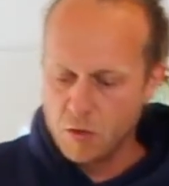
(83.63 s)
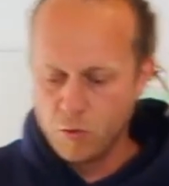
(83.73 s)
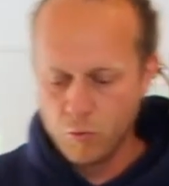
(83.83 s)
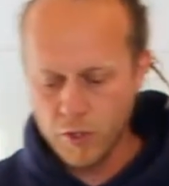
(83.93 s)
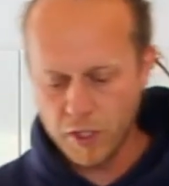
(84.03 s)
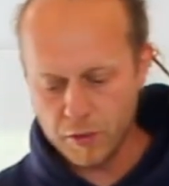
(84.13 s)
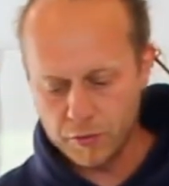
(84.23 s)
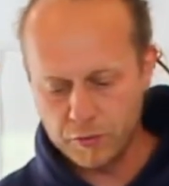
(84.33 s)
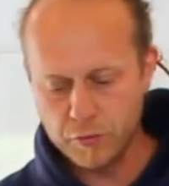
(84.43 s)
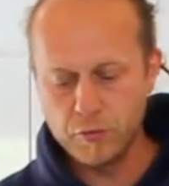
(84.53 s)
We are going
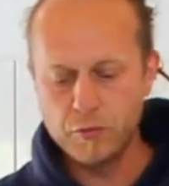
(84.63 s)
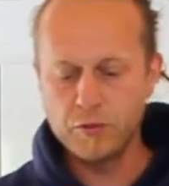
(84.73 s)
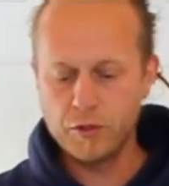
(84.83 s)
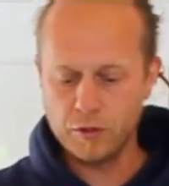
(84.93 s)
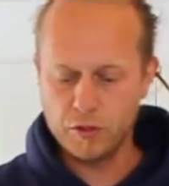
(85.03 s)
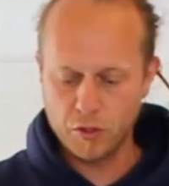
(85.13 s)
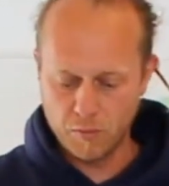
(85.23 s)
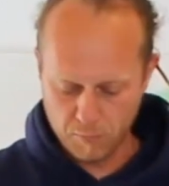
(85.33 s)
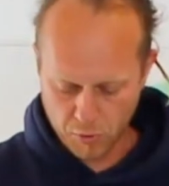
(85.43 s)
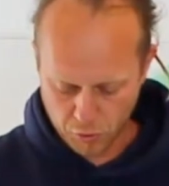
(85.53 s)
to use
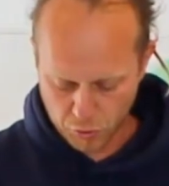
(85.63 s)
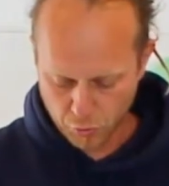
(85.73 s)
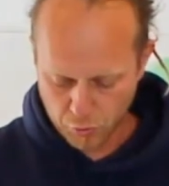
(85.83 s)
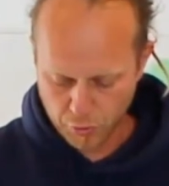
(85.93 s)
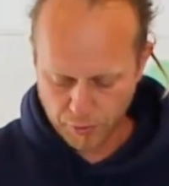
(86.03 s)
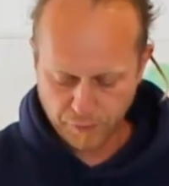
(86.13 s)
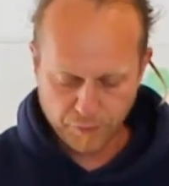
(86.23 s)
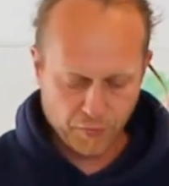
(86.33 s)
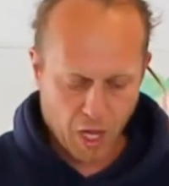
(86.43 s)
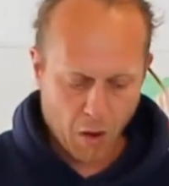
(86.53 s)
some coconut
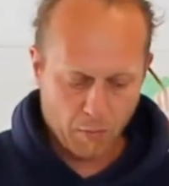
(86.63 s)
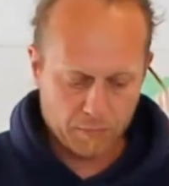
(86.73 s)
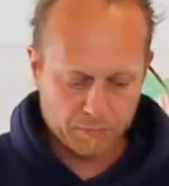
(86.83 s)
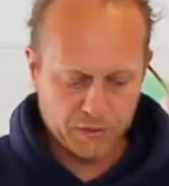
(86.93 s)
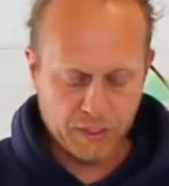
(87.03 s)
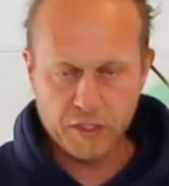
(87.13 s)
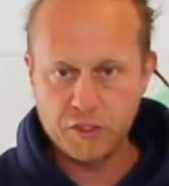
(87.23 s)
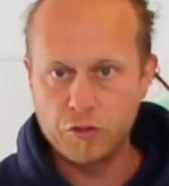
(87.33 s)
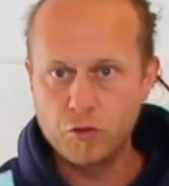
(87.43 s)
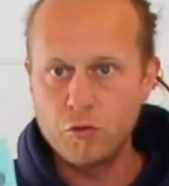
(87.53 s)
flour.
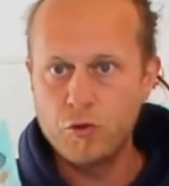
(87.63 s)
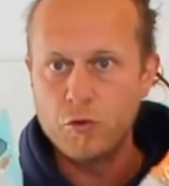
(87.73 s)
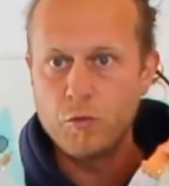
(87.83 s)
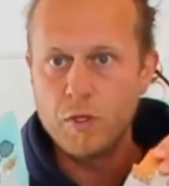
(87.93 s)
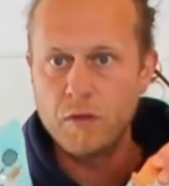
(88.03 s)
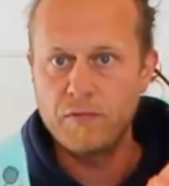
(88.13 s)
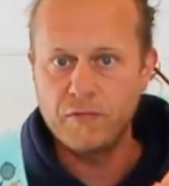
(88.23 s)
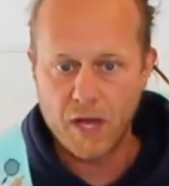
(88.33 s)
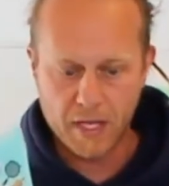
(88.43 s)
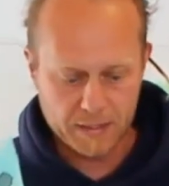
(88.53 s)
These two you will
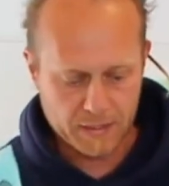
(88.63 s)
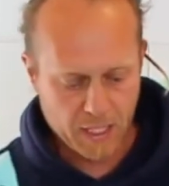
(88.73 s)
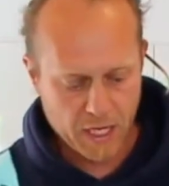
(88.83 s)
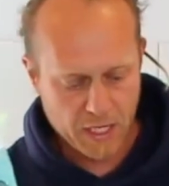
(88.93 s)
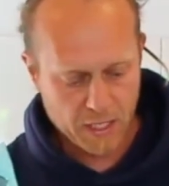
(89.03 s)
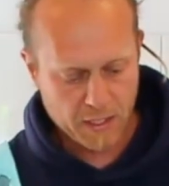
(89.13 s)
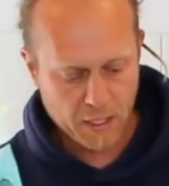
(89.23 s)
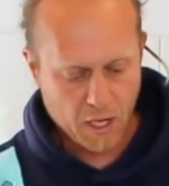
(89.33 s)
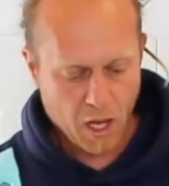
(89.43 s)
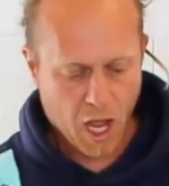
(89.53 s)
find in
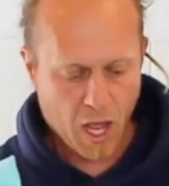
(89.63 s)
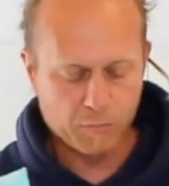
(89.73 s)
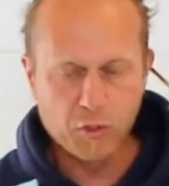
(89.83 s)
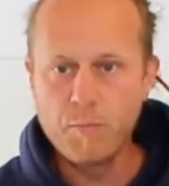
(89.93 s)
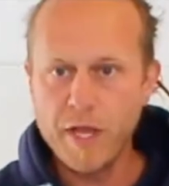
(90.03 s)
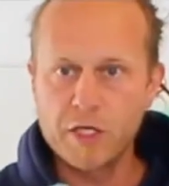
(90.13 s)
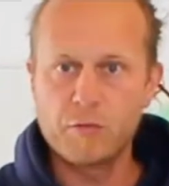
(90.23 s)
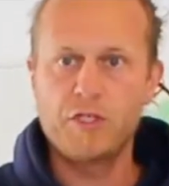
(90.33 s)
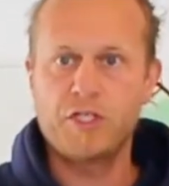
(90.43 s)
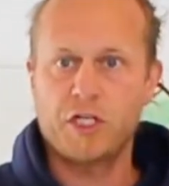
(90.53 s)
the
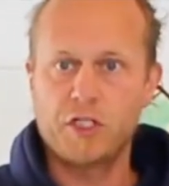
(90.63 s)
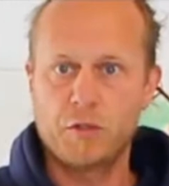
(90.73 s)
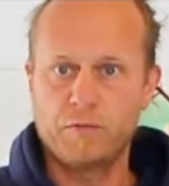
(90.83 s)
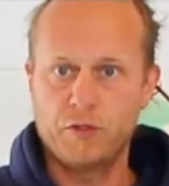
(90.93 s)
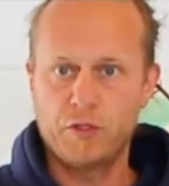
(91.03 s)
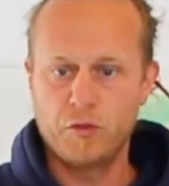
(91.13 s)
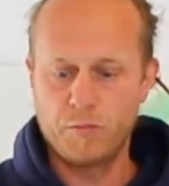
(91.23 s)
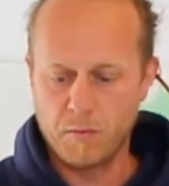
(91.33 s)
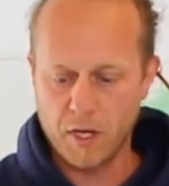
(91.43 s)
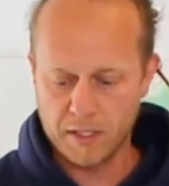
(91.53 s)
bakery section of the
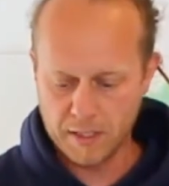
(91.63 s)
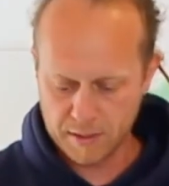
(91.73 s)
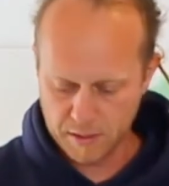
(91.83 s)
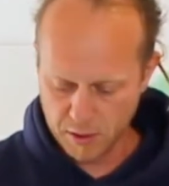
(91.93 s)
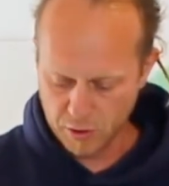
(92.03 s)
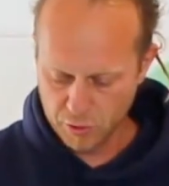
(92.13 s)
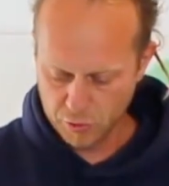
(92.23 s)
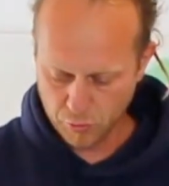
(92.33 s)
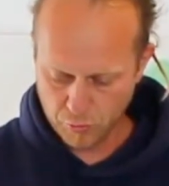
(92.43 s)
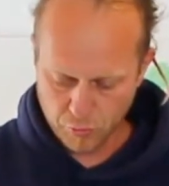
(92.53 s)
supermarkets.
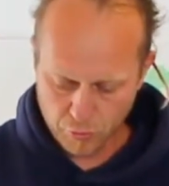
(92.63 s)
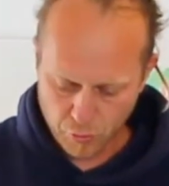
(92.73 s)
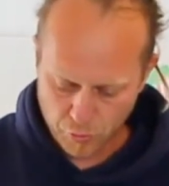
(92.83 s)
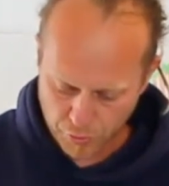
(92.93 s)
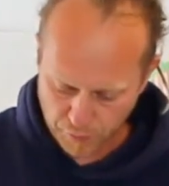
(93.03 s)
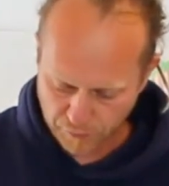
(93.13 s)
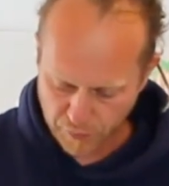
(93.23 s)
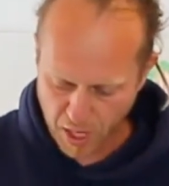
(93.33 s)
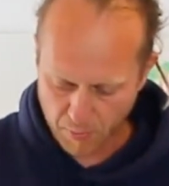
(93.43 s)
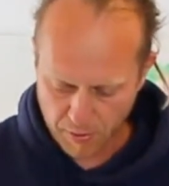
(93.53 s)
So coconut
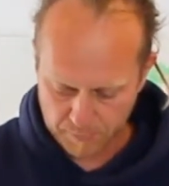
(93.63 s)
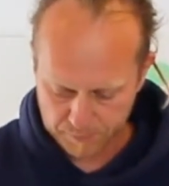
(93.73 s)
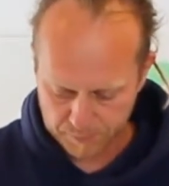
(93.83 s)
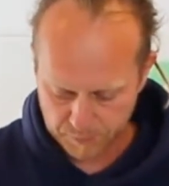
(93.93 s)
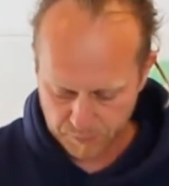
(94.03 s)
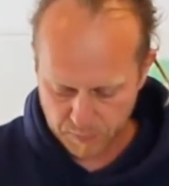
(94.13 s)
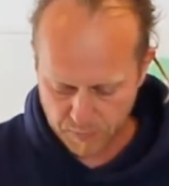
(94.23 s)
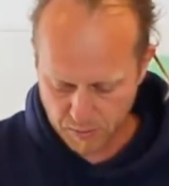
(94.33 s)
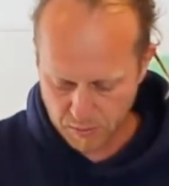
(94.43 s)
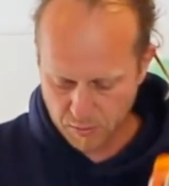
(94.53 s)
flour,
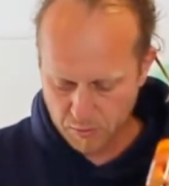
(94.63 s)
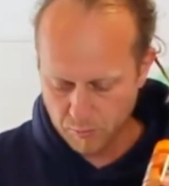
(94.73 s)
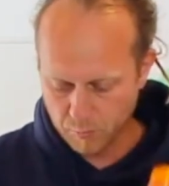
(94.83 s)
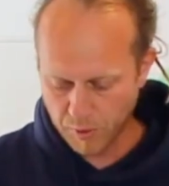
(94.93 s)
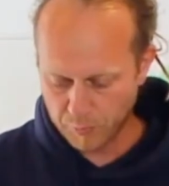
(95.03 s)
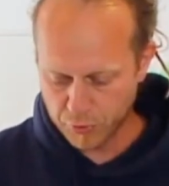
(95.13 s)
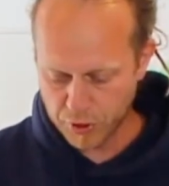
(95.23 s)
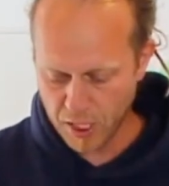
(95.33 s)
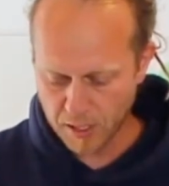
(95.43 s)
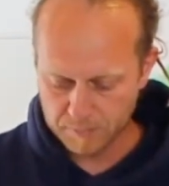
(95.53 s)

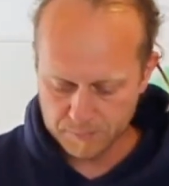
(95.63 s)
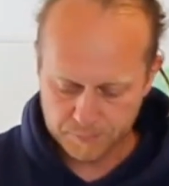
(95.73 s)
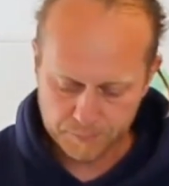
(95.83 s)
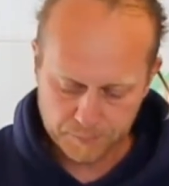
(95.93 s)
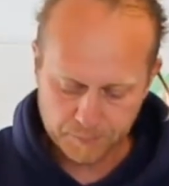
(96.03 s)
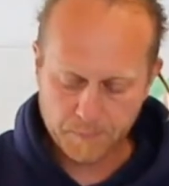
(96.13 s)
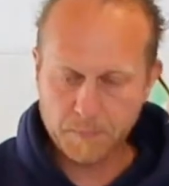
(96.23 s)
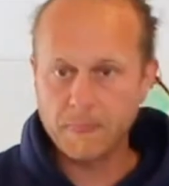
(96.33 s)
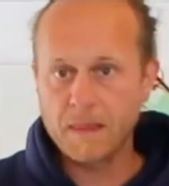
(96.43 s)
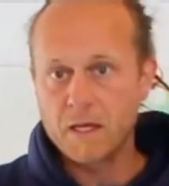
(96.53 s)
paprika,
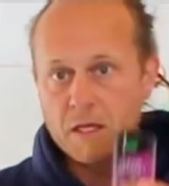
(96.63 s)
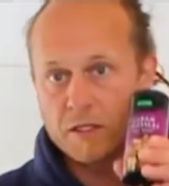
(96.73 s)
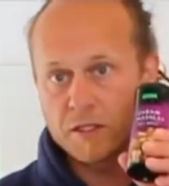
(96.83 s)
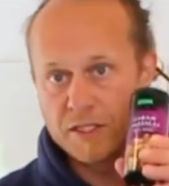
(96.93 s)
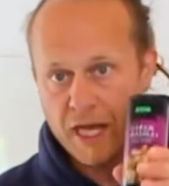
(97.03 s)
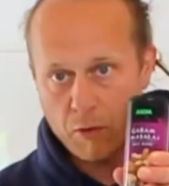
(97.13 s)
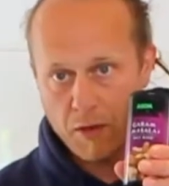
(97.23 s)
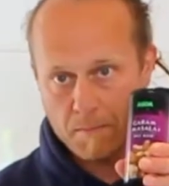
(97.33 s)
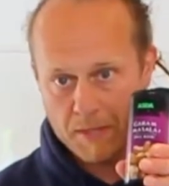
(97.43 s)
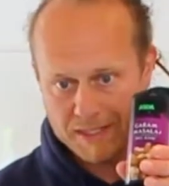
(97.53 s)

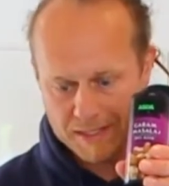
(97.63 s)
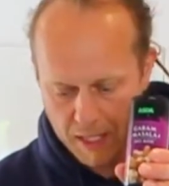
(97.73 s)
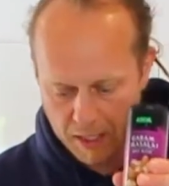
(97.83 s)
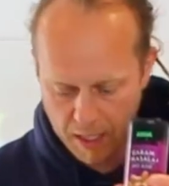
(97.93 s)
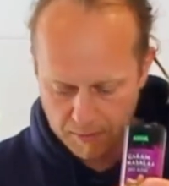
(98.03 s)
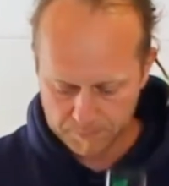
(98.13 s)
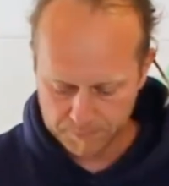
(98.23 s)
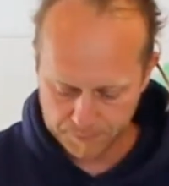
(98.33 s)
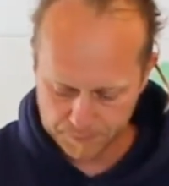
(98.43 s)
garam masala,